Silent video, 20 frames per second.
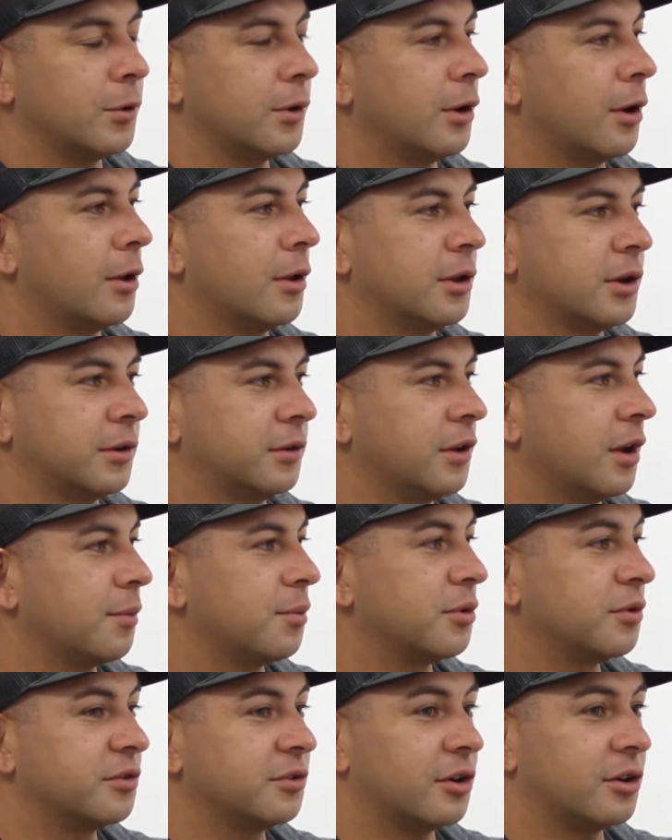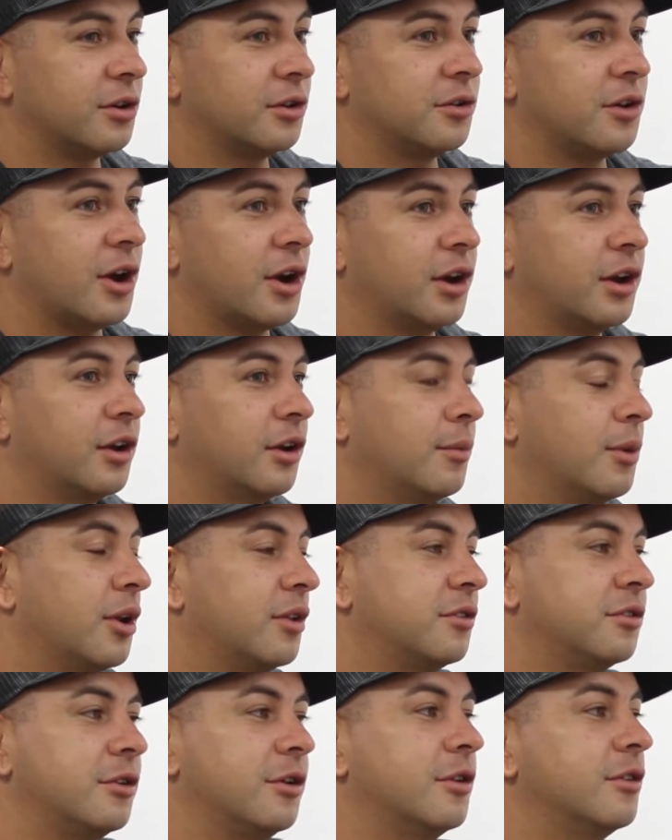we all linked up and started talking
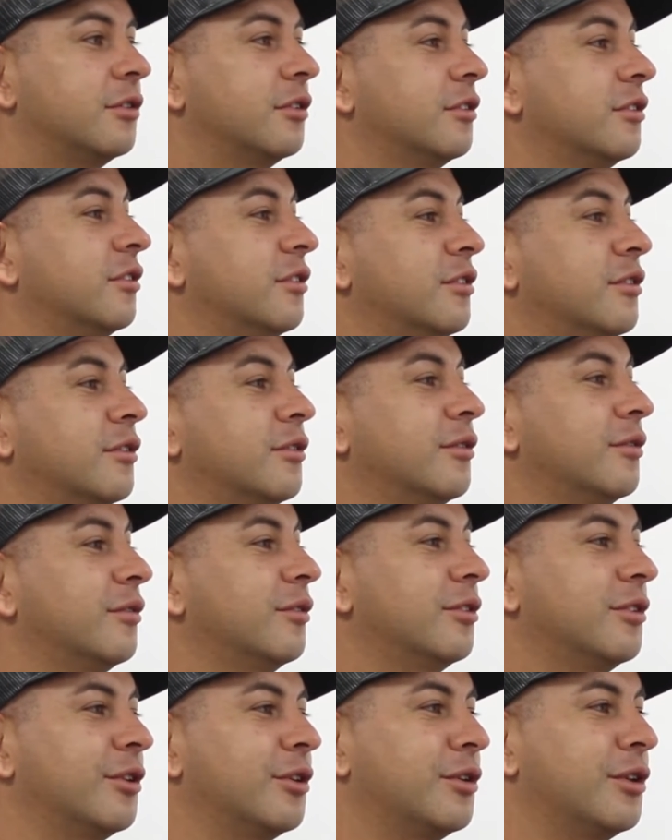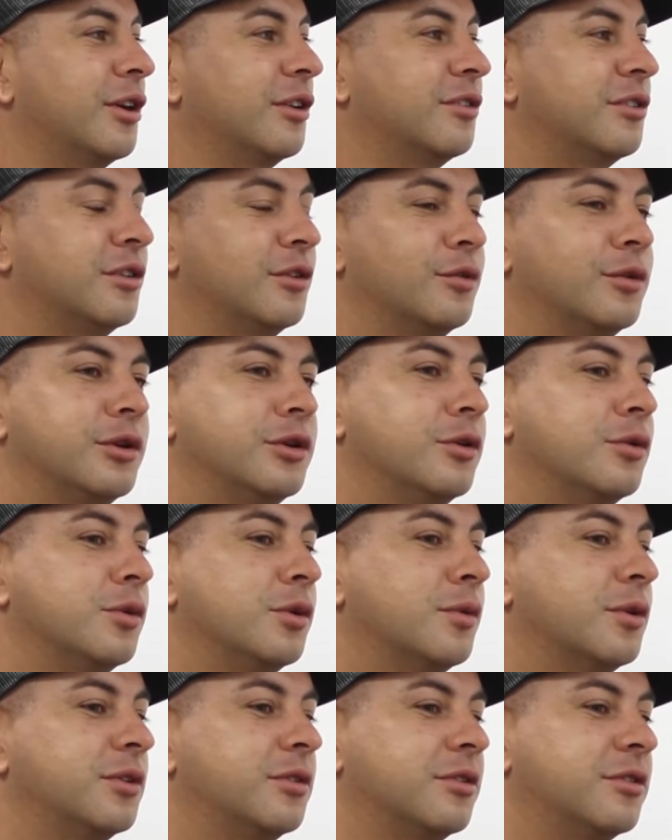about Sturgis, and so next thing we knew, we
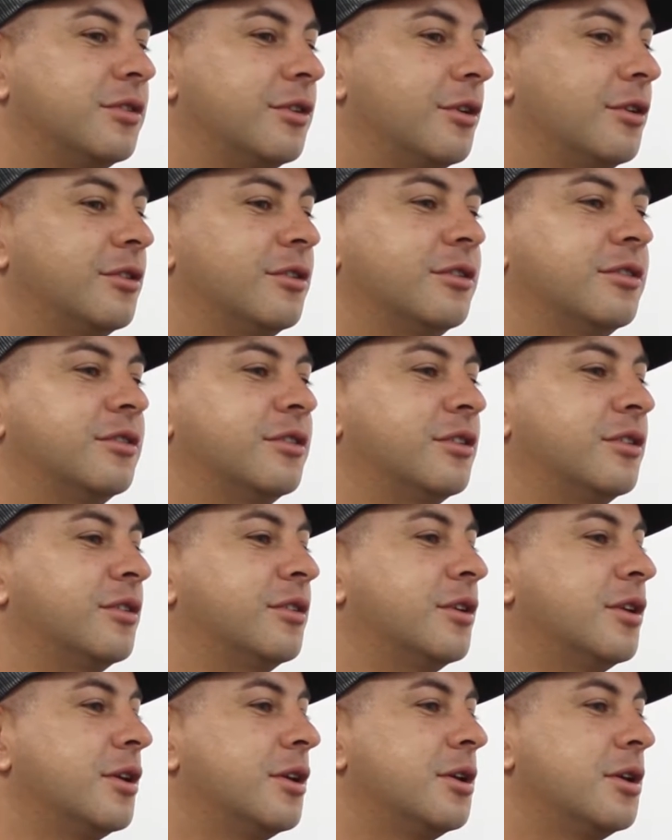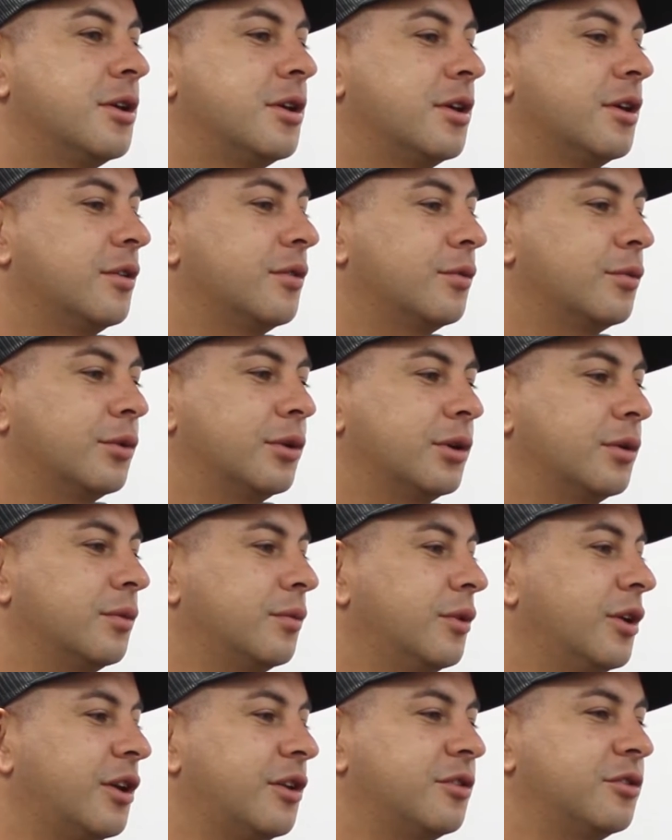went to Sturgis, and we
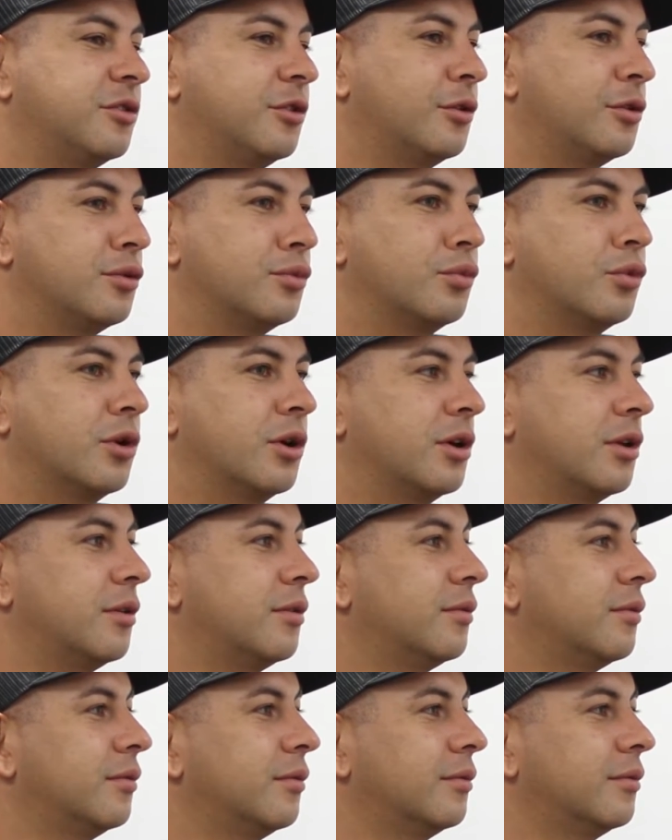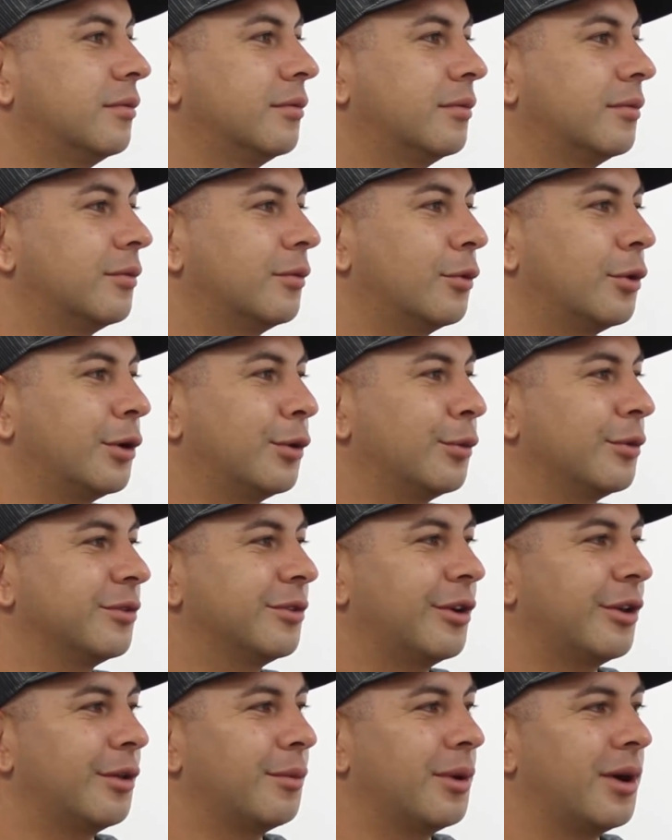kind of showed him what it was
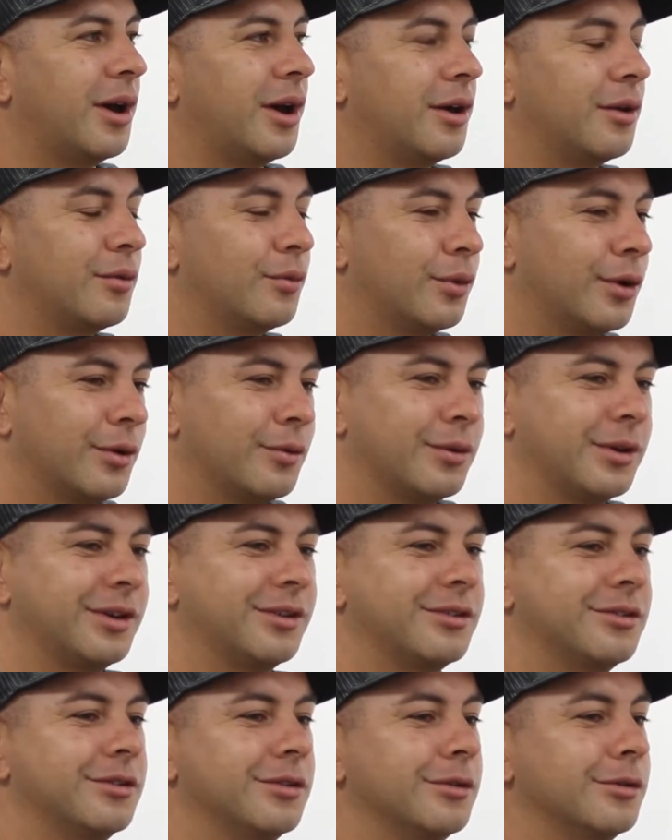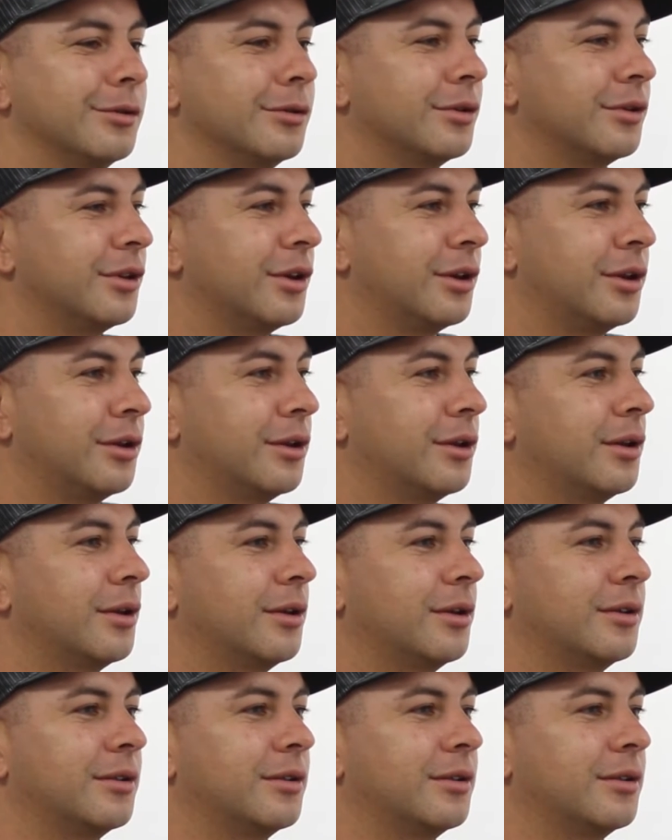all about and what we could do, and then